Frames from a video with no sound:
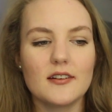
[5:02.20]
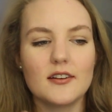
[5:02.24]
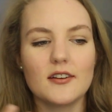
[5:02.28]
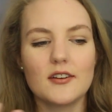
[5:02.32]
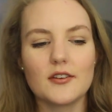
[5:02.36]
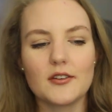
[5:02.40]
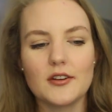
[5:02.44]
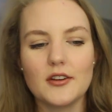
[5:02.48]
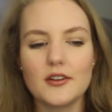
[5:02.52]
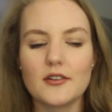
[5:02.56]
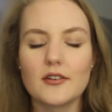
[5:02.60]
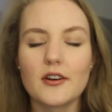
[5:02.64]
you
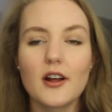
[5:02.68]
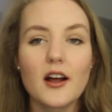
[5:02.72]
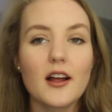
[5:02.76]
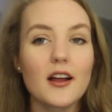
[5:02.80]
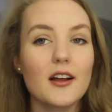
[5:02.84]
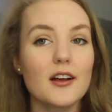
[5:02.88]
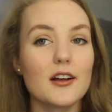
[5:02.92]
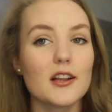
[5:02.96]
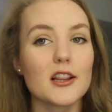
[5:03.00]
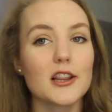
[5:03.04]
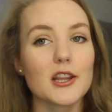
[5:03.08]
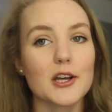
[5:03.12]
know, you're
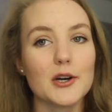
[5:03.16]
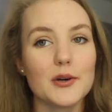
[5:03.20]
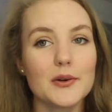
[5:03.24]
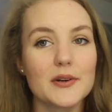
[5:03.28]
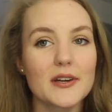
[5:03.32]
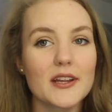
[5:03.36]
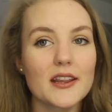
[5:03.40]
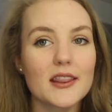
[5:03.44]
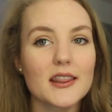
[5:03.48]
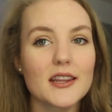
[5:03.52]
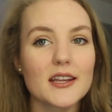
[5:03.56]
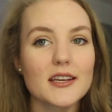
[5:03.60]
not
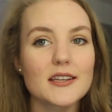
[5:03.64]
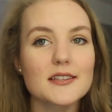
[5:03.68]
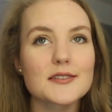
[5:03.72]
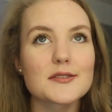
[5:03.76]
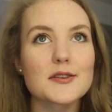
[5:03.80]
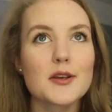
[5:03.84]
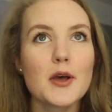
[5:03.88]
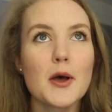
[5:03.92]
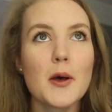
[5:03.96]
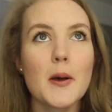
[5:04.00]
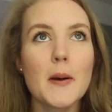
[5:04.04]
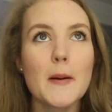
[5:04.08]
alone in
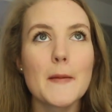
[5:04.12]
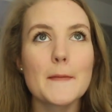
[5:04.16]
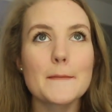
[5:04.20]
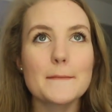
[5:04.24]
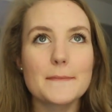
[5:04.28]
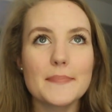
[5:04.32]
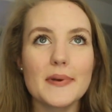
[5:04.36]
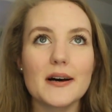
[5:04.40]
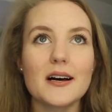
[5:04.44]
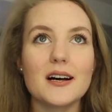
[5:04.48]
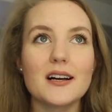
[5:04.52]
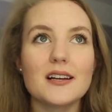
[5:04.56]
this,
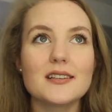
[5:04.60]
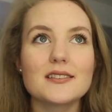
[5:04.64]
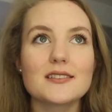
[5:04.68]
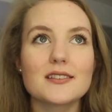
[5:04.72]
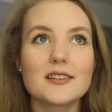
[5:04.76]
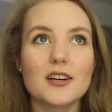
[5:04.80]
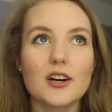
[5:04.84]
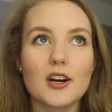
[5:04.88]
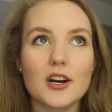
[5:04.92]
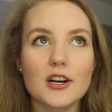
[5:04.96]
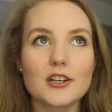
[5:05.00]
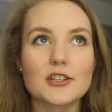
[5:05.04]
but
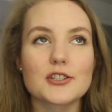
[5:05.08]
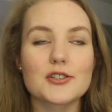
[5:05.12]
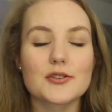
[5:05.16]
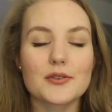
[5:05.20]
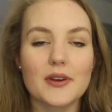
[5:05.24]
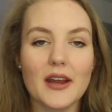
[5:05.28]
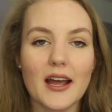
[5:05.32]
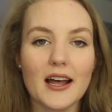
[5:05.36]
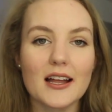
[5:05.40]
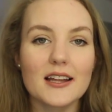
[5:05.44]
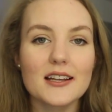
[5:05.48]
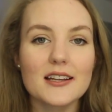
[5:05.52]
the harsh
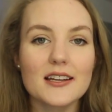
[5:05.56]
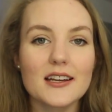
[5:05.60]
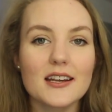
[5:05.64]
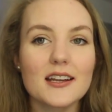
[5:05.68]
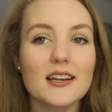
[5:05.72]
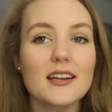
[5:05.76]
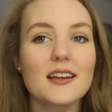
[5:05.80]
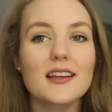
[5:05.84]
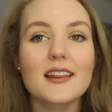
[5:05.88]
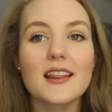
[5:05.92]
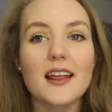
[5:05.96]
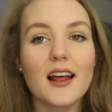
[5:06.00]

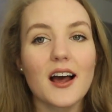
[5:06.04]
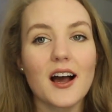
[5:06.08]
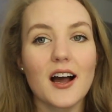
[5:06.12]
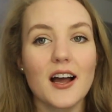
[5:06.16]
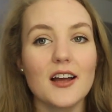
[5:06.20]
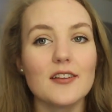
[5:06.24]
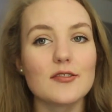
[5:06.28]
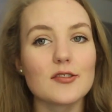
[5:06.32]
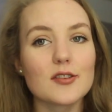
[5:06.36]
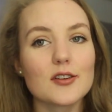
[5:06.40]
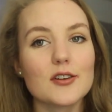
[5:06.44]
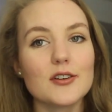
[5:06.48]
reality that
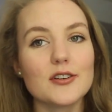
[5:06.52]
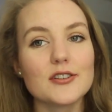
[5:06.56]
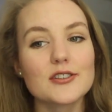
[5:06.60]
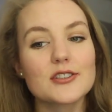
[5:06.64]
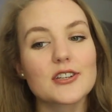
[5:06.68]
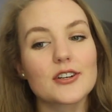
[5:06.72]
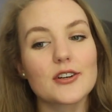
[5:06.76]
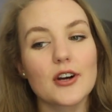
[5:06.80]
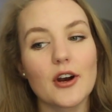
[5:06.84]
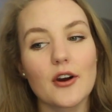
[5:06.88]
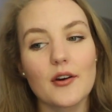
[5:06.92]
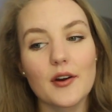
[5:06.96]
I've
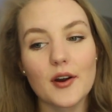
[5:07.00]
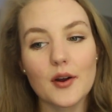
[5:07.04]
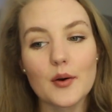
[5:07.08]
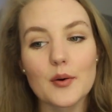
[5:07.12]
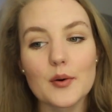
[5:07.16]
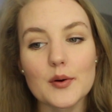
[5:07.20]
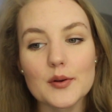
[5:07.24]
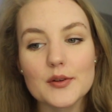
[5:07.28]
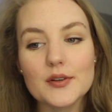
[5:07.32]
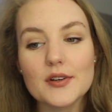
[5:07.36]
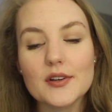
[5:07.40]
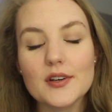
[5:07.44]
learned growing
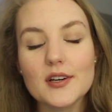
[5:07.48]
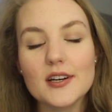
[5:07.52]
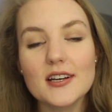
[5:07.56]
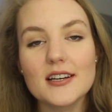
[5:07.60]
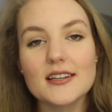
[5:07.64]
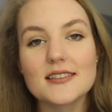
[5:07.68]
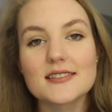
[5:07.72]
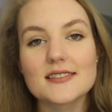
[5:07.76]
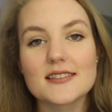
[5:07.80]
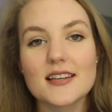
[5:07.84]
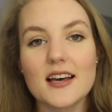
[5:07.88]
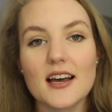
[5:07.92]
older
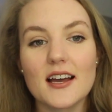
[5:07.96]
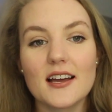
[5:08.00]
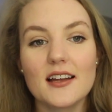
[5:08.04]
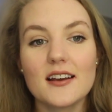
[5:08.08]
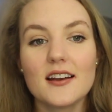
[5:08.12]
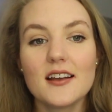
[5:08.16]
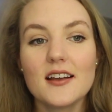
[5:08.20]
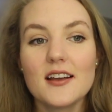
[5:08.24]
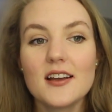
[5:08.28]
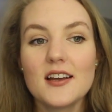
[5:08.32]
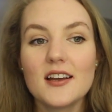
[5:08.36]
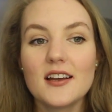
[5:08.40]
is
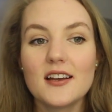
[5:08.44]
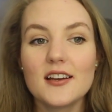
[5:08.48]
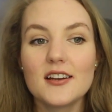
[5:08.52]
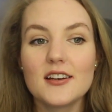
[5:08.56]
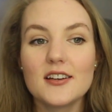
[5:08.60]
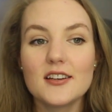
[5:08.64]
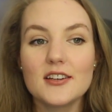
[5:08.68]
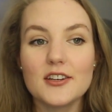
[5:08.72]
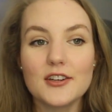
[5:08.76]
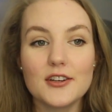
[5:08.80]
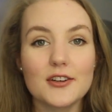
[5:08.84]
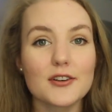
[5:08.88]
that
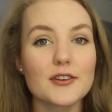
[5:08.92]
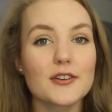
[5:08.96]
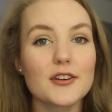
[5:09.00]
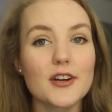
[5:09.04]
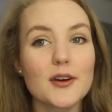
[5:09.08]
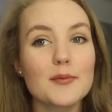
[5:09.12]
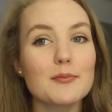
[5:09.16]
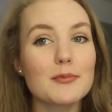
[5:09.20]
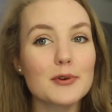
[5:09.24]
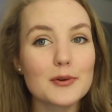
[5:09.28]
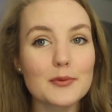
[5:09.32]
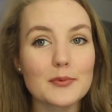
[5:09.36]
you're
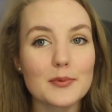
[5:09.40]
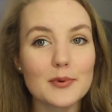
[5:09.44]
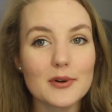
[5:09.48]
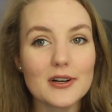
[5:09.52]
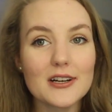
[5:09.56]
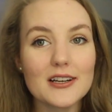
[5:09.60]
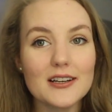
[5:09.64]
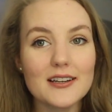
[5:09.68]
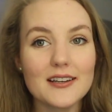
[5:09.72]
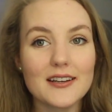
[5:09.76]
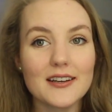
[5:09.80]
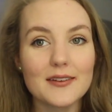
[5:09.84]
number
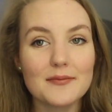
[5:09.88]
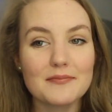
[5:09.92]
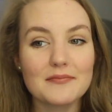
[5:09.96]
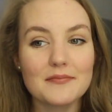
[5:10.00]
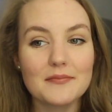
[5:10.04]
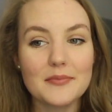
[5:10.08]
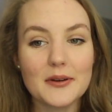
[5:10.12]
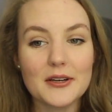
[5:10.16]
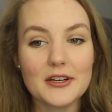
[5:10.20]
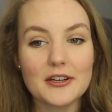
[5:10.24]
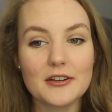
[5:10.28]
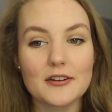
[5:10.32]
one,
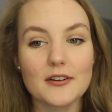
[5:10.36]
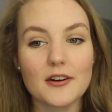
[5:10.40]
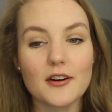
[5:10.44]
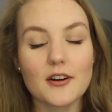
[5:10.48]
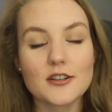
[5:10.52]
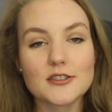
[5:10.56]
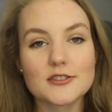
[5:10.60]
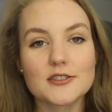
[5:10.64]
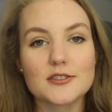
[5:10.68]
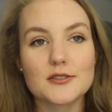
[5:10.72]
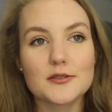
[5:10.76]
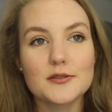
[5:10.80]
but you're
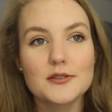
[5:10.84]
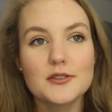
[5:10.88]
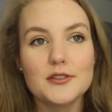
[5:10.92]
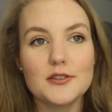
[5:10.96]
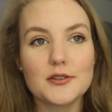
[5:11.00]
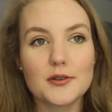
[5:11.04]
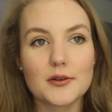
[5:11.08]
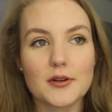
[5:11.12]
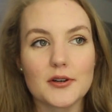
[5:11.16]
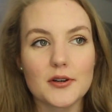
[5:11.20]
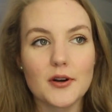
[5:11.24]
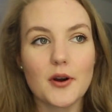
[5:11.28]
also
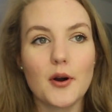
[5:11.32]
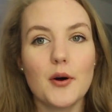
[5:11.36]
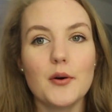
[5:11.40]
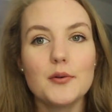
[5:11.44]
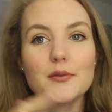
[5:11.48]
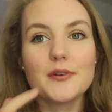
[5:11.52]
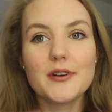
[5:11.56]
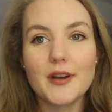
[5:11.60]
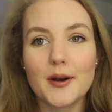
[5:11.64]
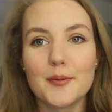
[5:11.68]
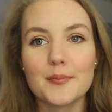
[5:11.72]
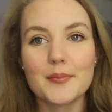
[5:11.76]
your
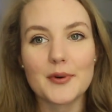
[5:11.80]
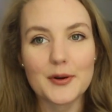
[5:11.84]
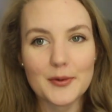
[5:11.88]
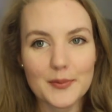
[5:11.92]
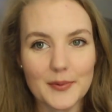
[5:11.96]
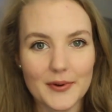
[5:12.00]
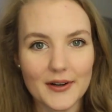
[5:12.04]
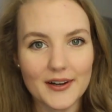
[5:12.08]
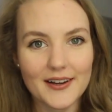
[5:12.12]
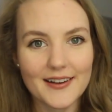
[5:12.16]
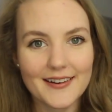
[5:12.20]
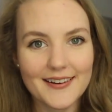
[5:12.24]
own number
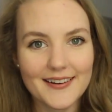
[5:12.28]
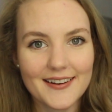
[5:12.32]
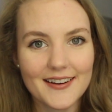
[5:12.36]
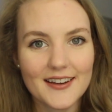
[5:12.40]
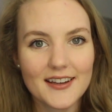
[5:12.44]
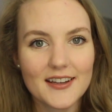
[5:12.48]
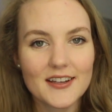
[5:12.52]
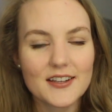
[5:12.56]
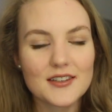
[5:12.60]
one.